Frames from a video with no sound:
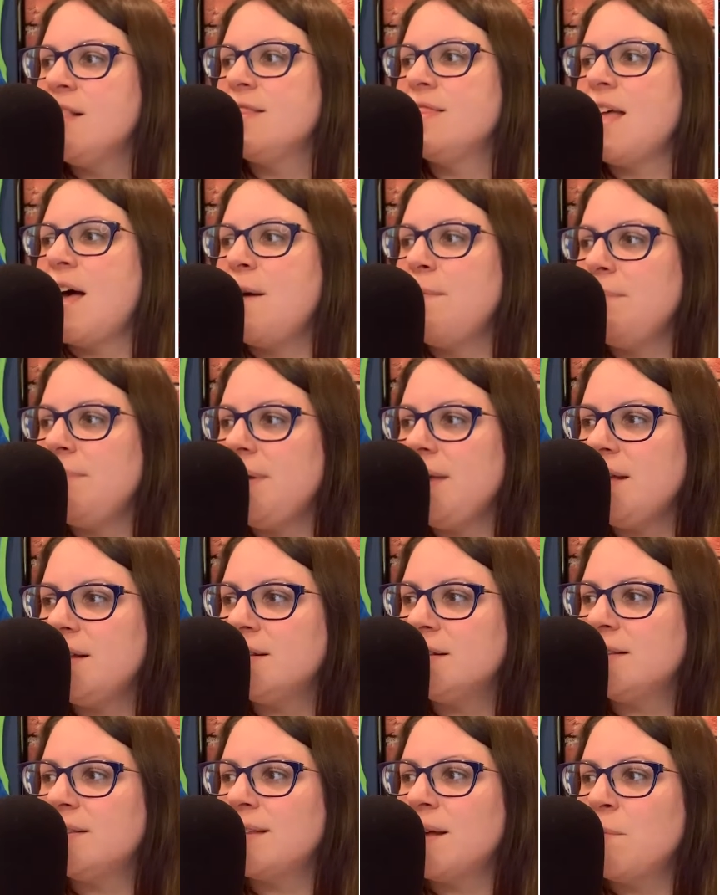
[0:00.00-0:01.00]
that
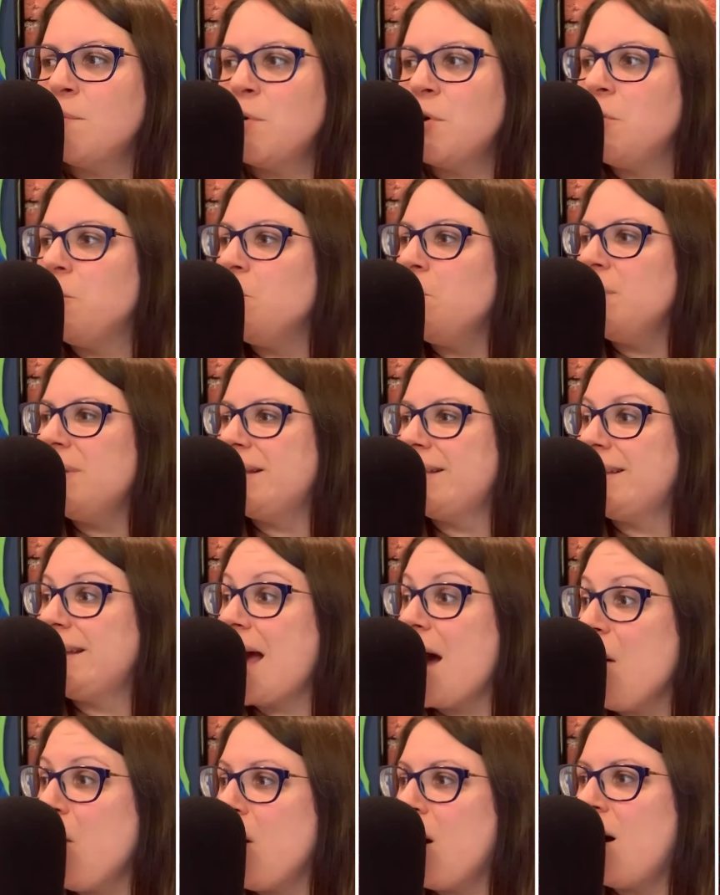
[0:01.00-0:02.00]
means someone who missed
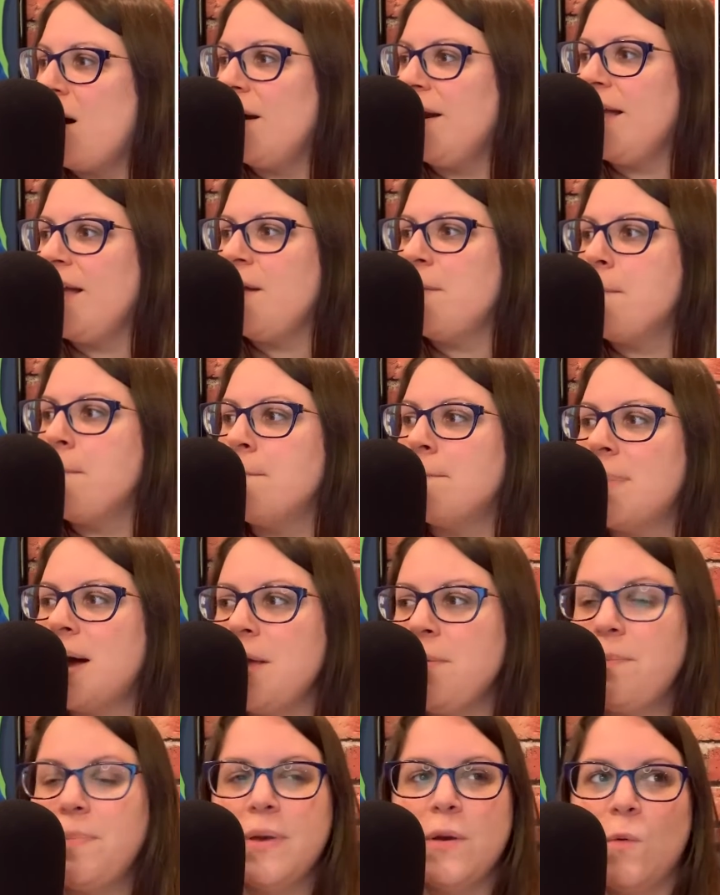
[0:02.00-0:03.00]
out on it
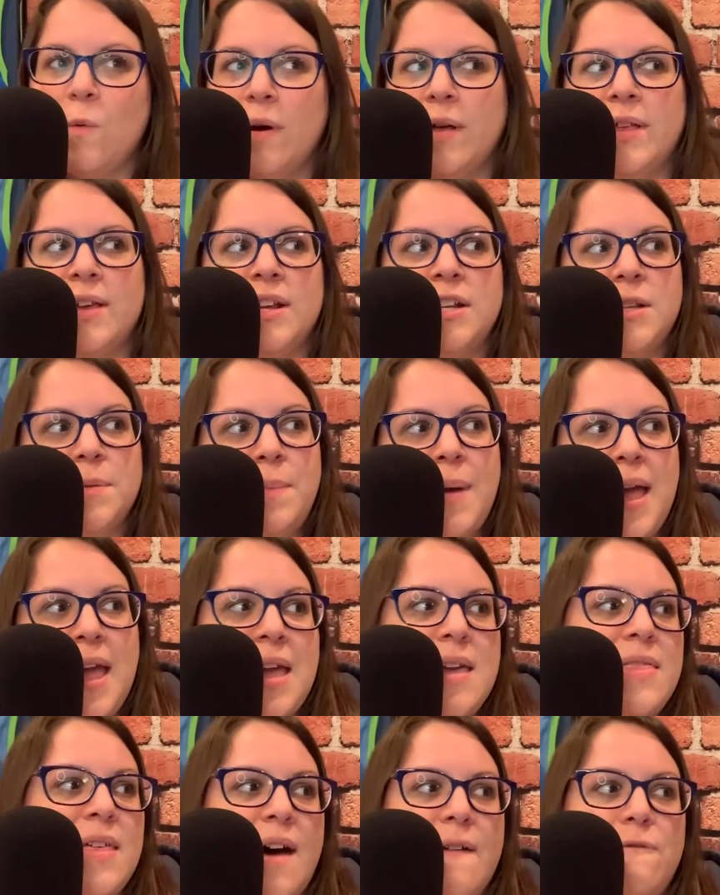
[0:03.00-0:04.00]
might be willing to
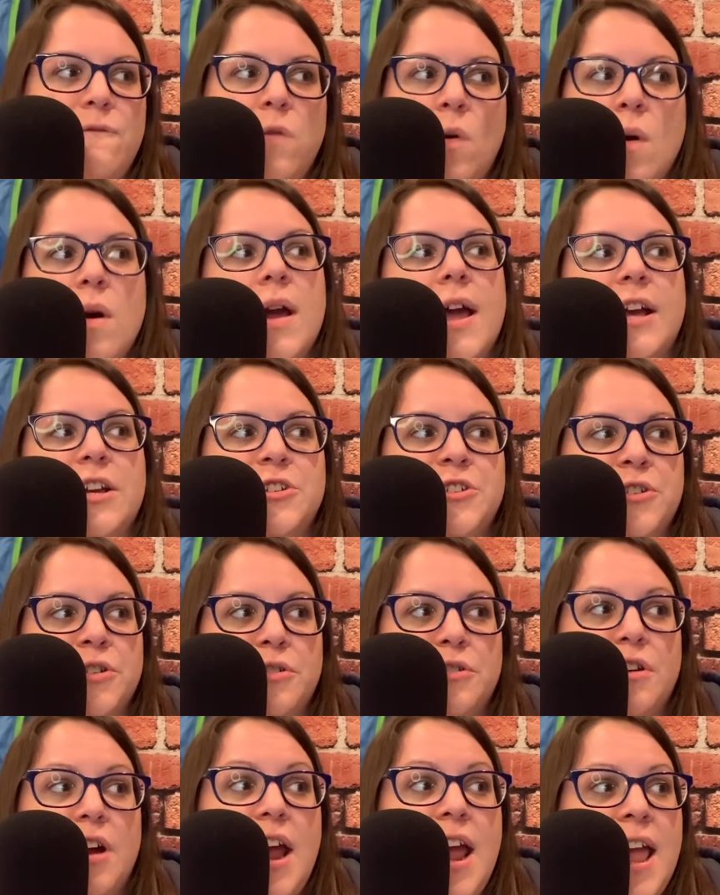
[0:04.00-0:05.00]
pay that four extra
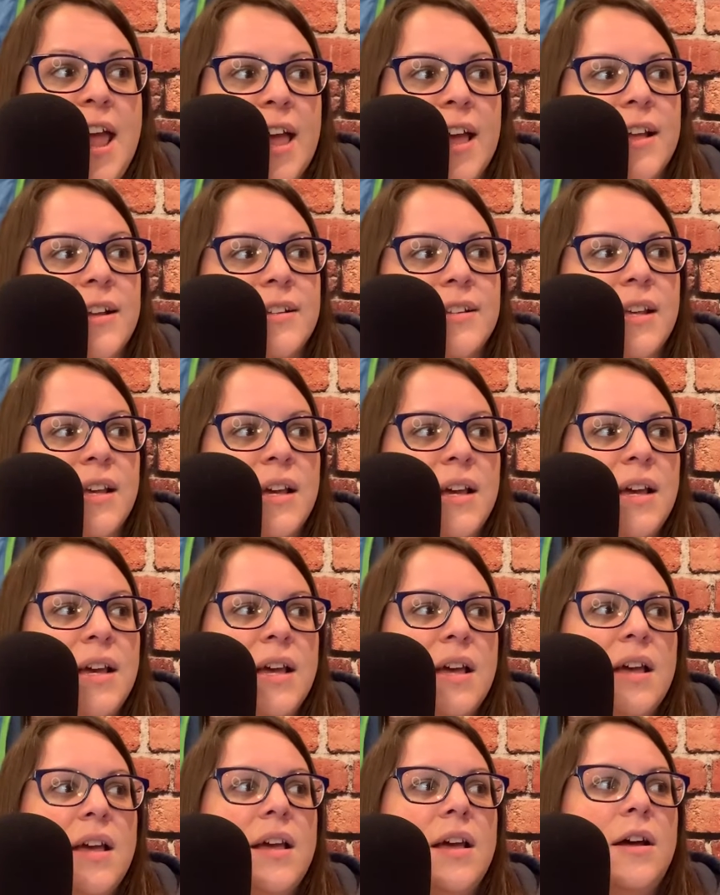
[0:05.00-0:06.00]
grand,
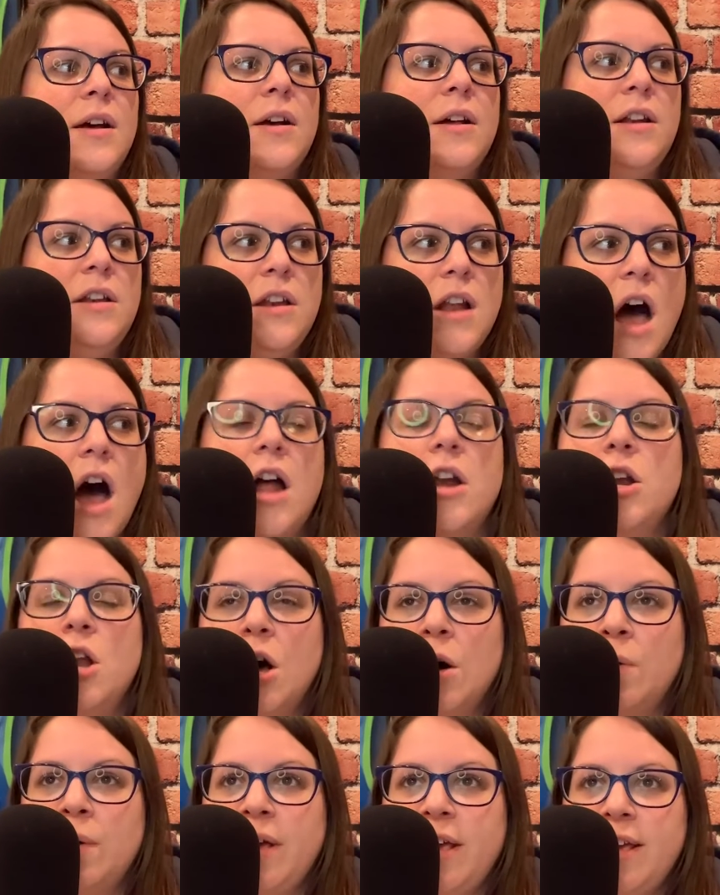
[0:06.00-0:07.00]
not
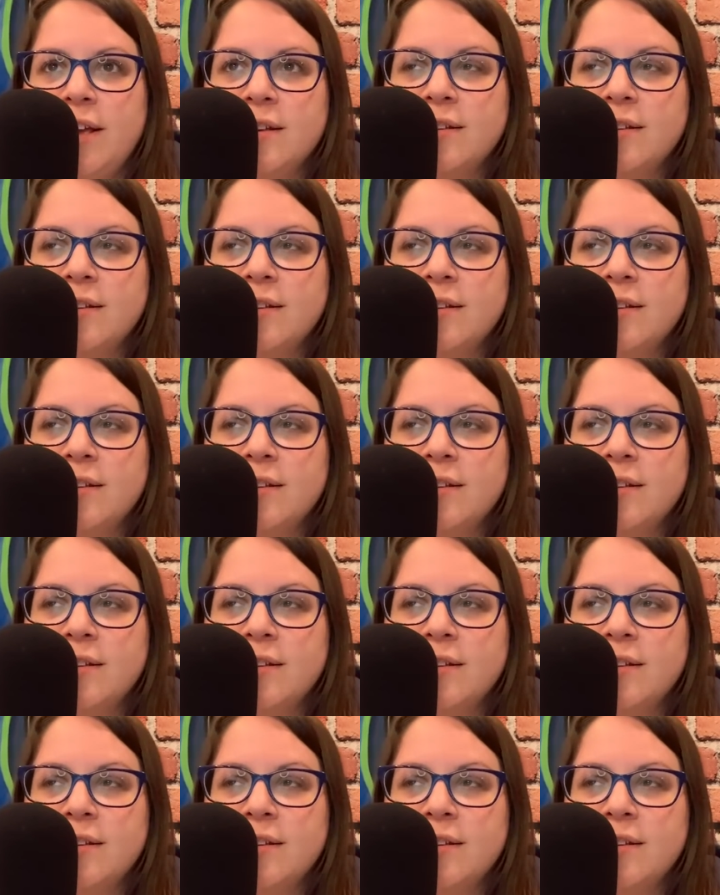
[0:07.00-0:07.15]
knowing